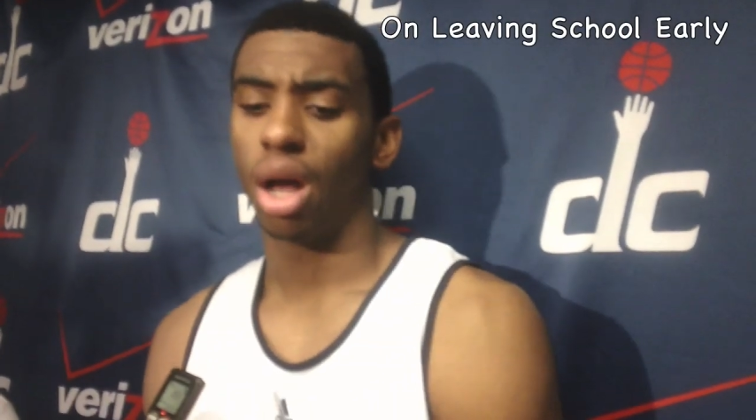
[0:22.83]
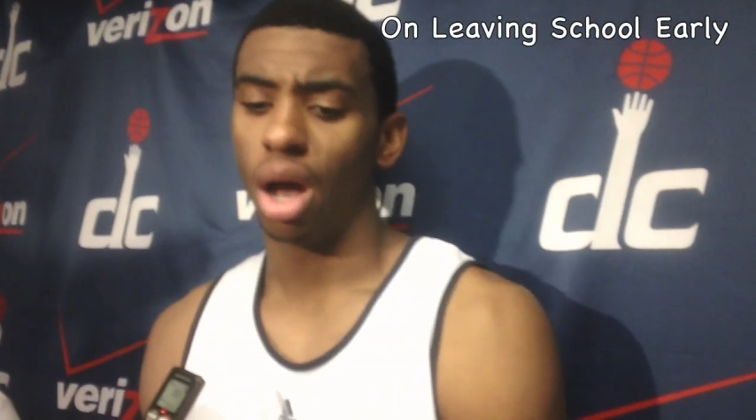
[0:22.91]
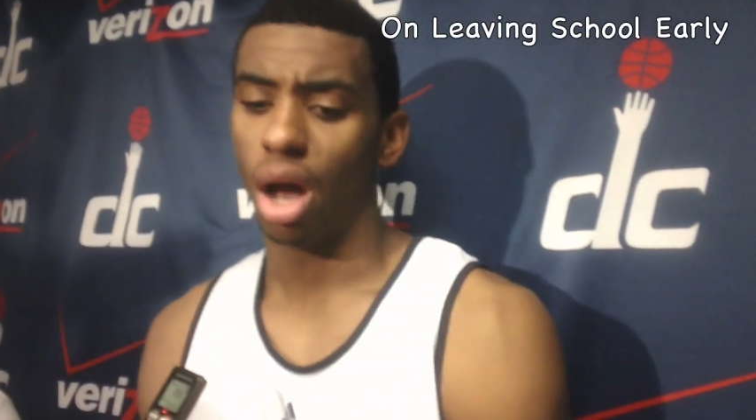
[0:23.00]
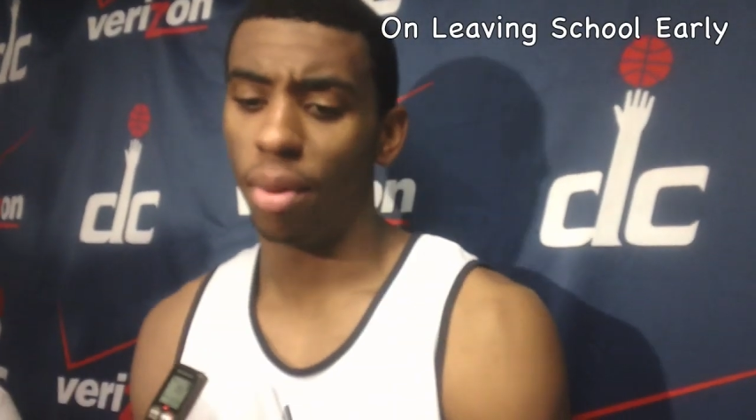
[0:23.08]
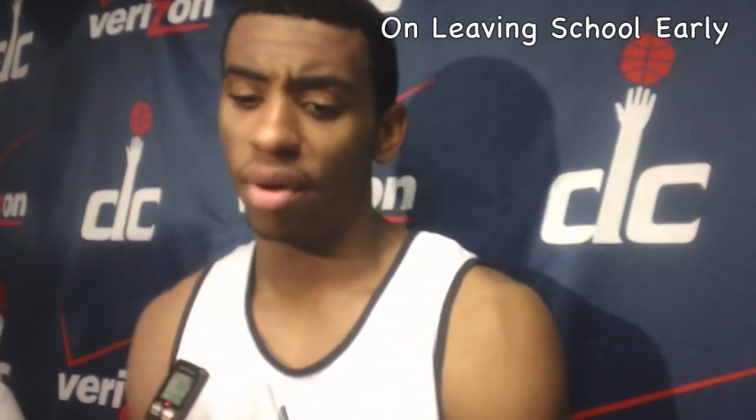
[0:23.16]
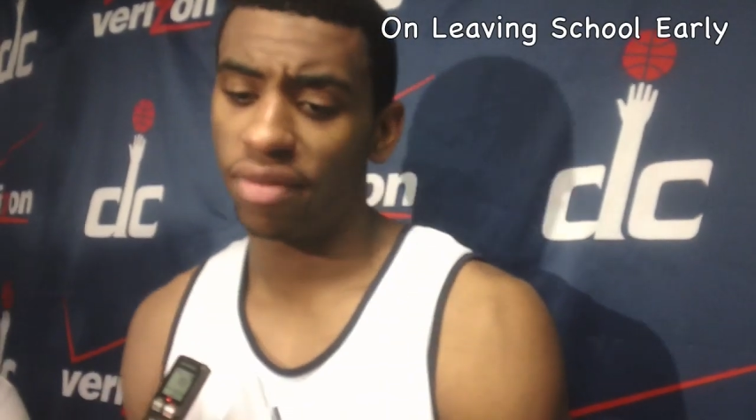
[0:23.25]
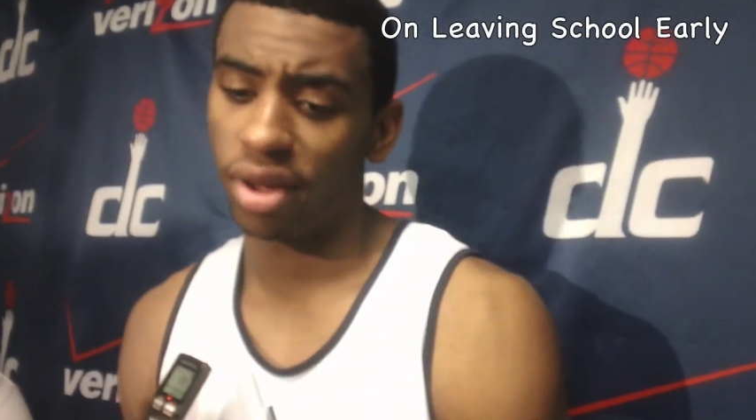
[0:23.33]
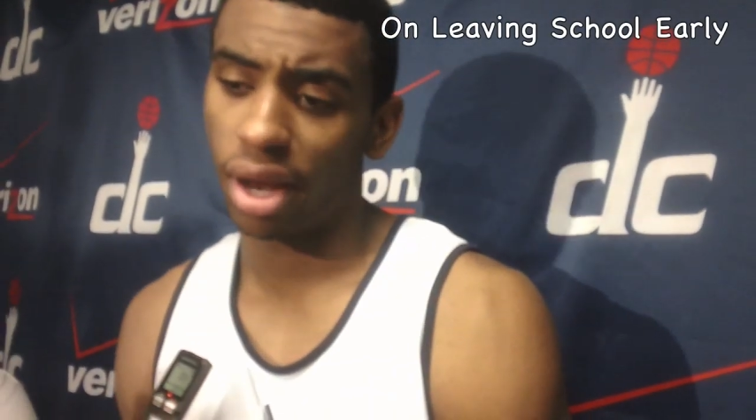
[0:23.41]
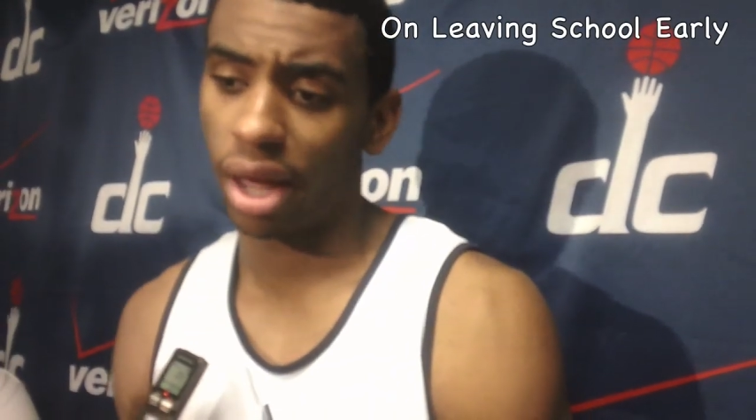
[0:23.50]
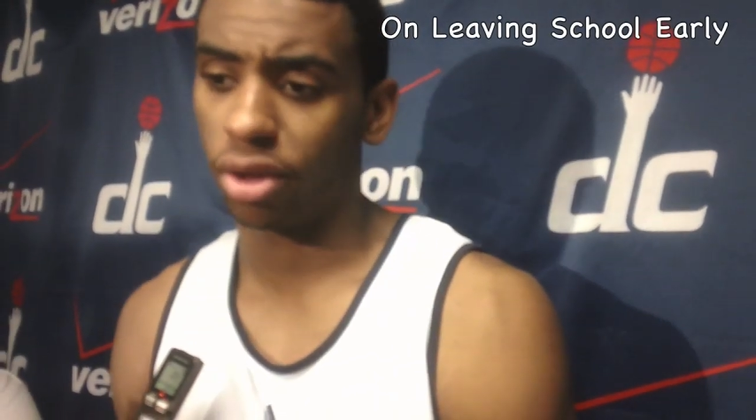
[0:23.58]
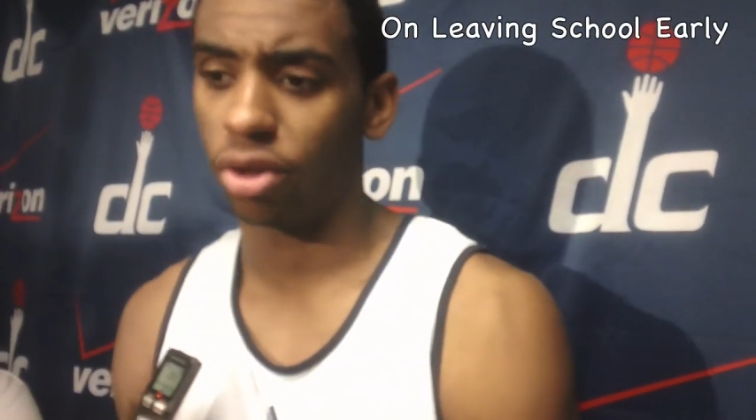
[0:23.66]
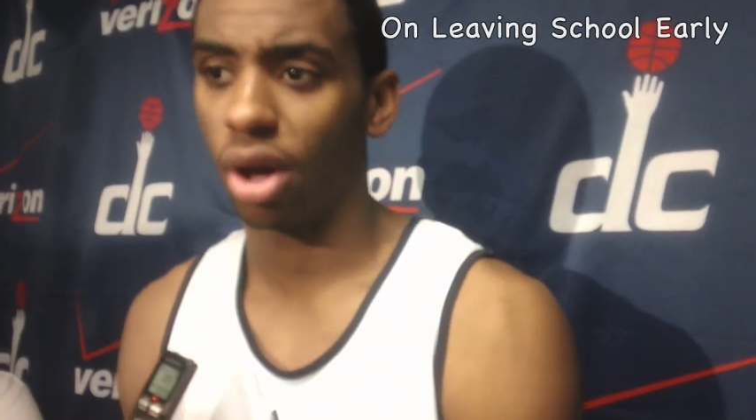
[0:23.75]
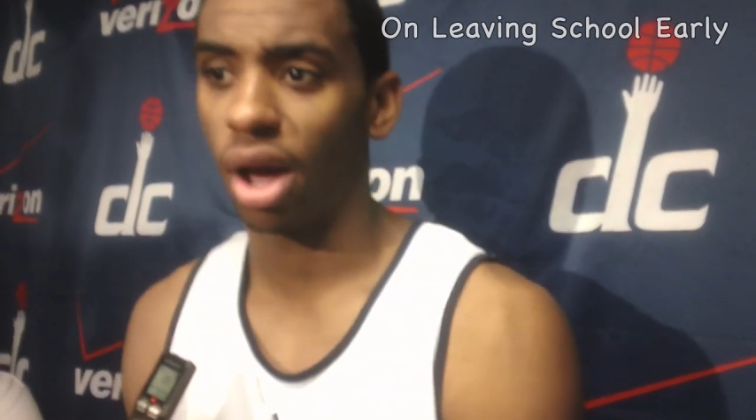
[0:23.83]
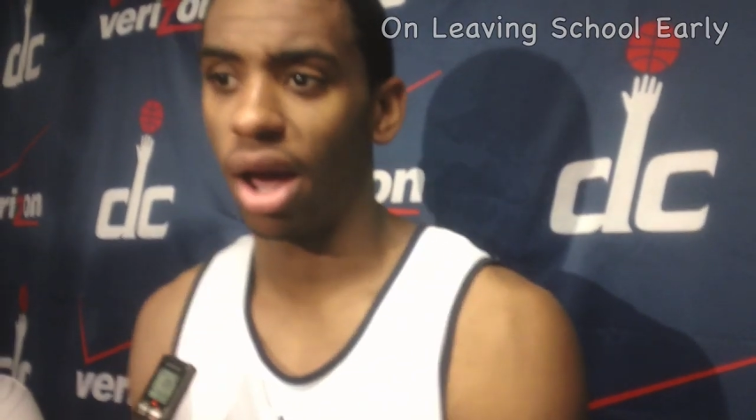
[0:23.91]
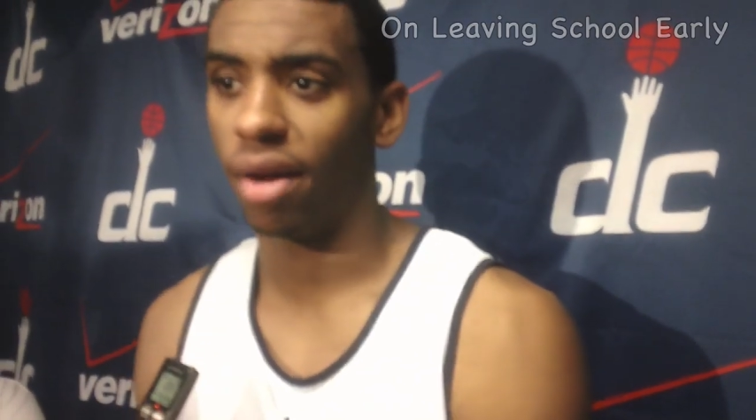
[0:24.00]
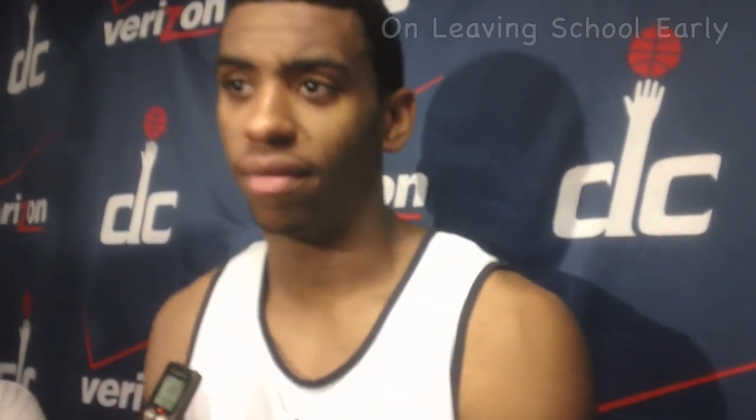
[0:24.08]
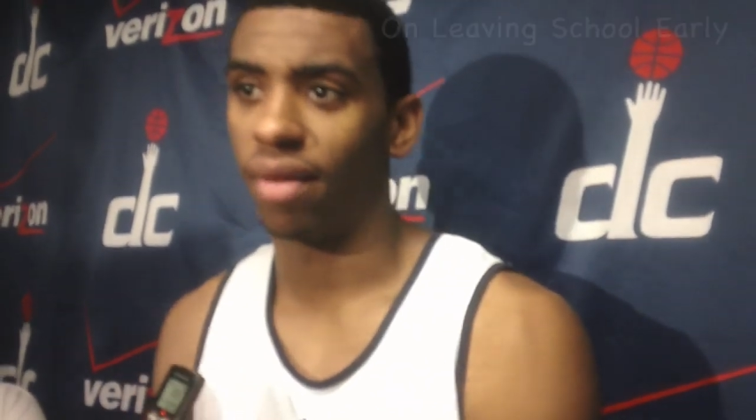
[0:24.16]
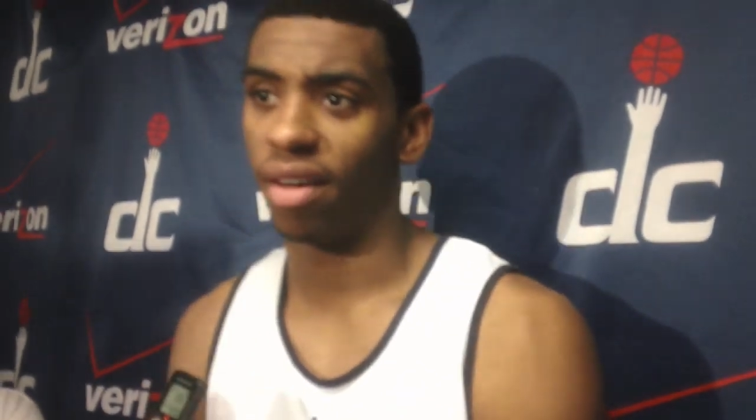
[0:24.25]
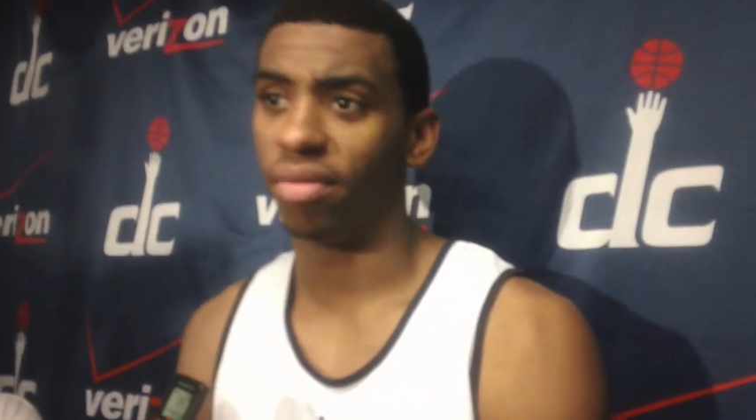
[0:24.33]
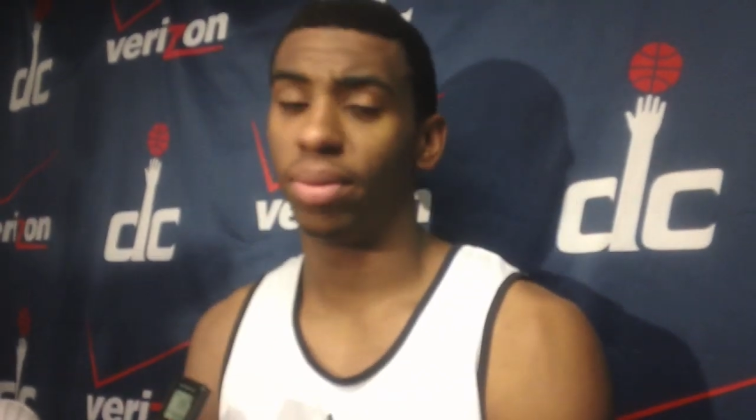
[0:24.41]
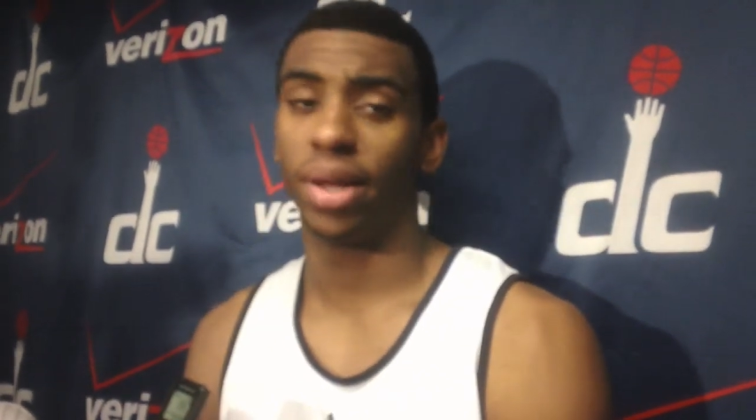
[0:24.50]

I felt like, you know, I've